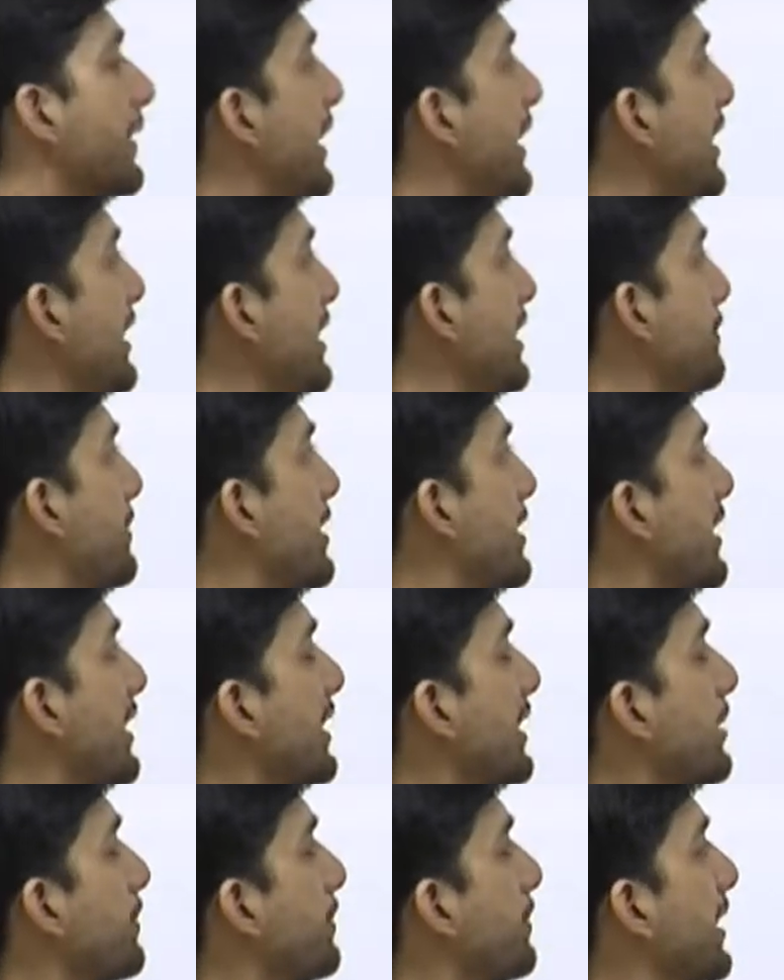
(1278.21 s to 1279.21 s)
they
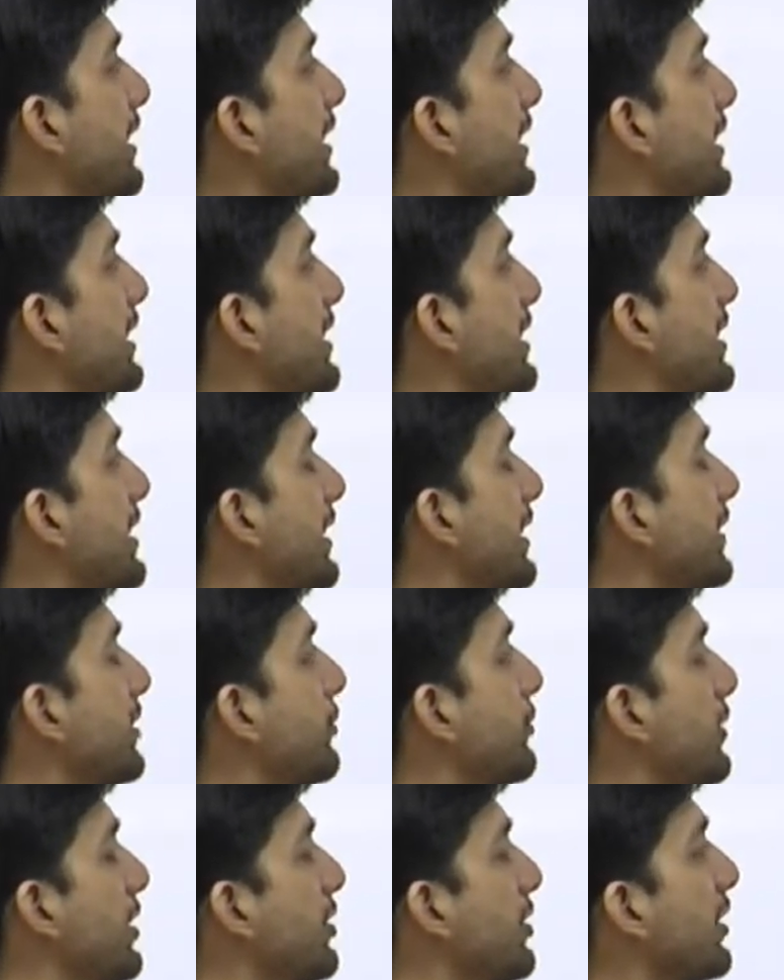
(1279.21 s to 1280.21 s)
represent completely distinct
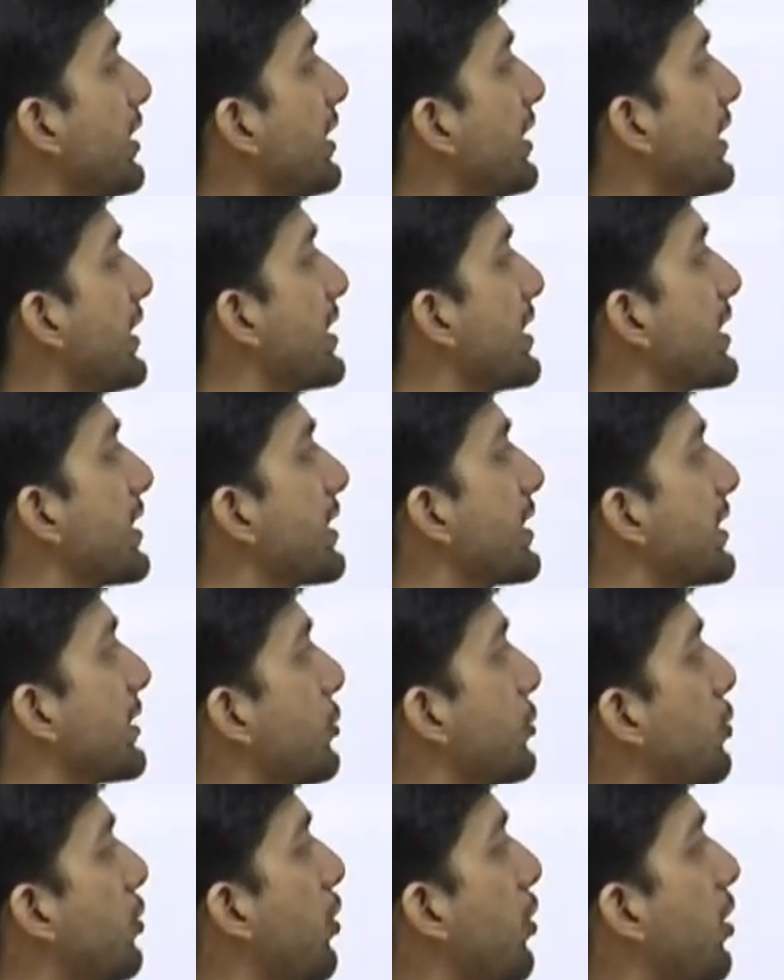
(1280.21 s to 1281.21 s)
region in this
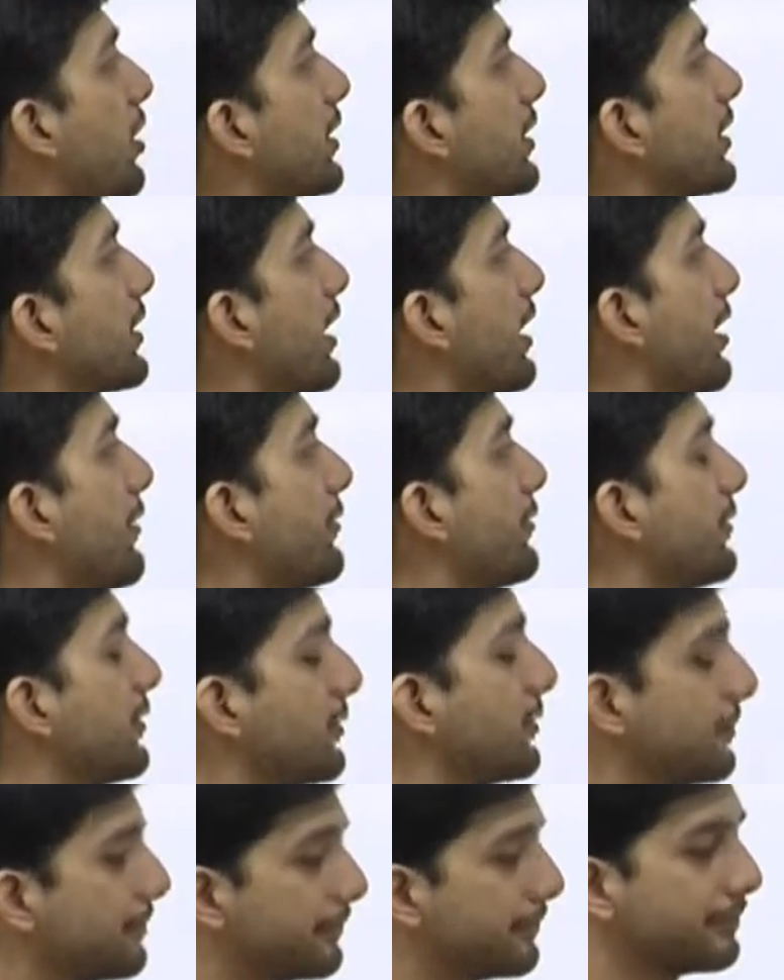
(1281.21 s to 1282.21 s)
so-called
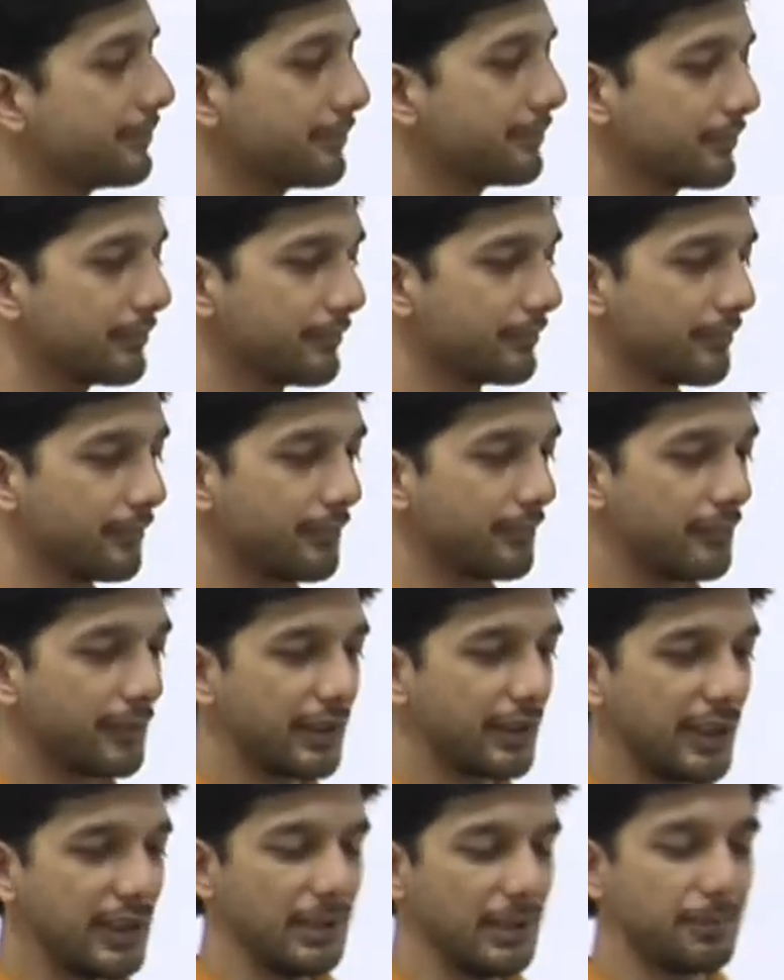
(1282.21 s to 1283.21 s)
graph.
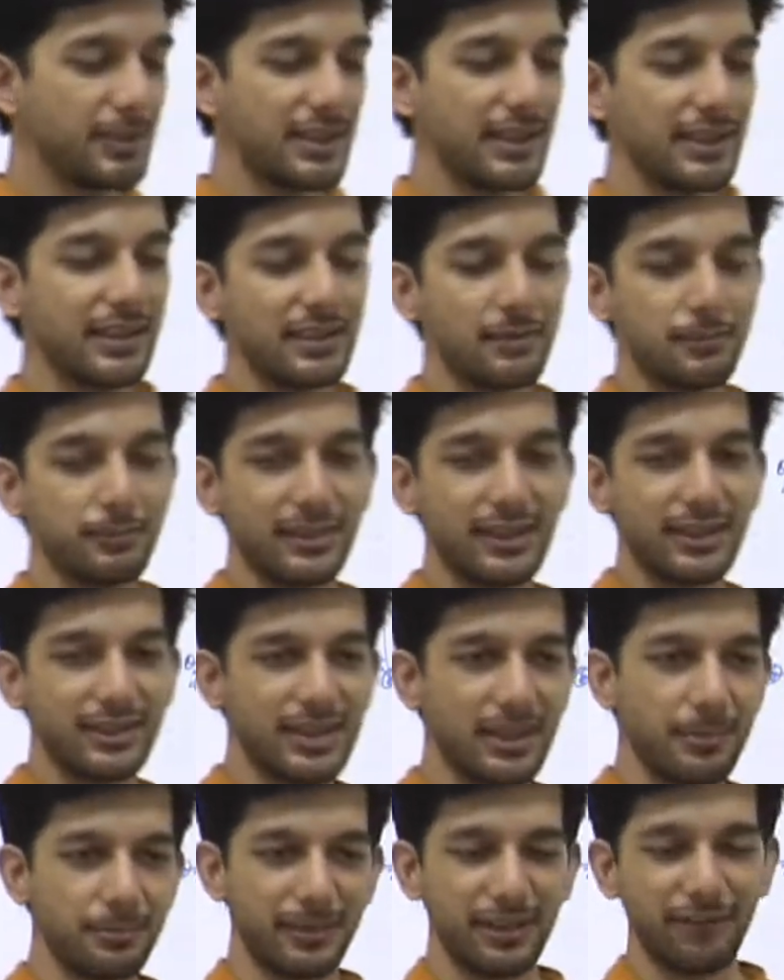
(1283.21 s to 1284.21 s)
They represent
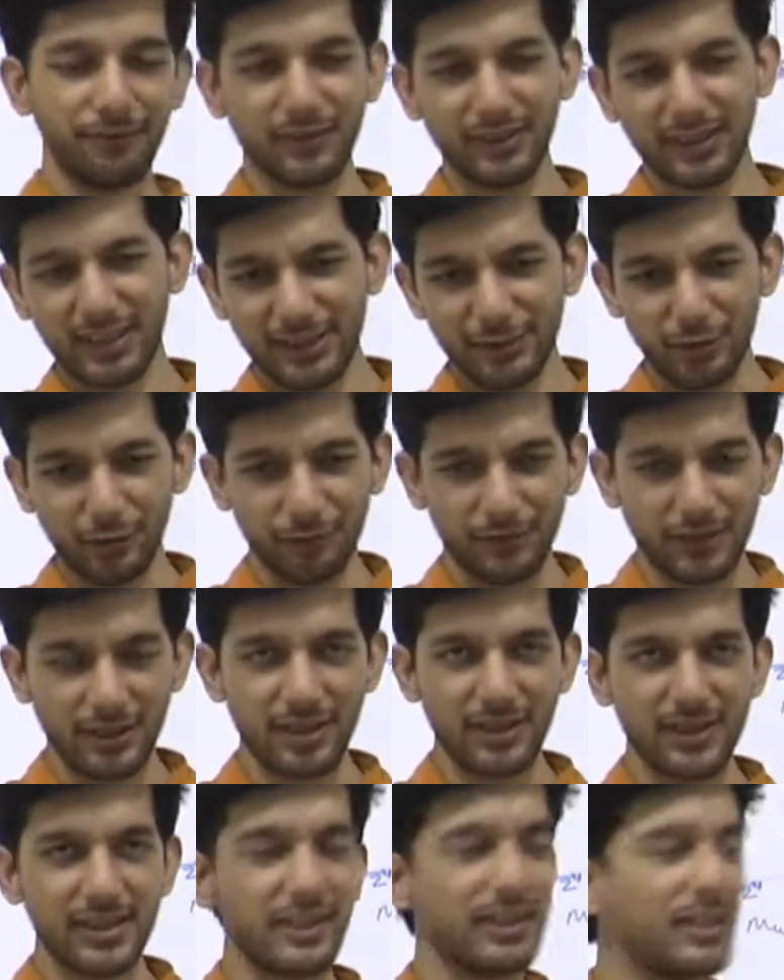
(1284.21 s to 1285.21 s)
some different kind of
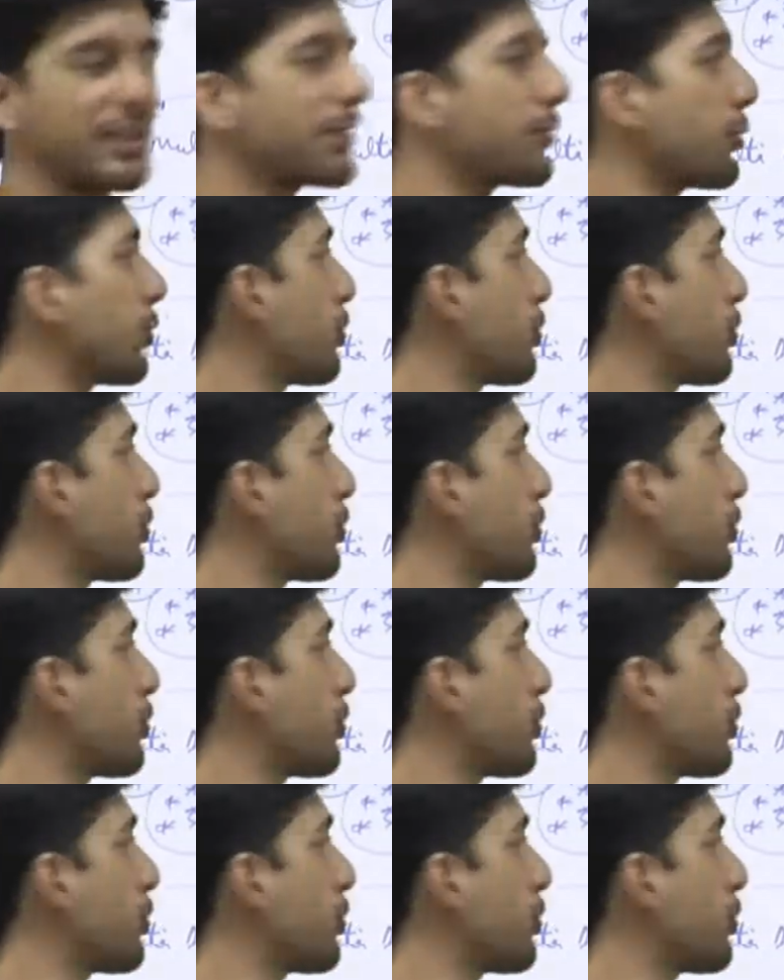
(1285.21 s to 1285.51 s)
regions in this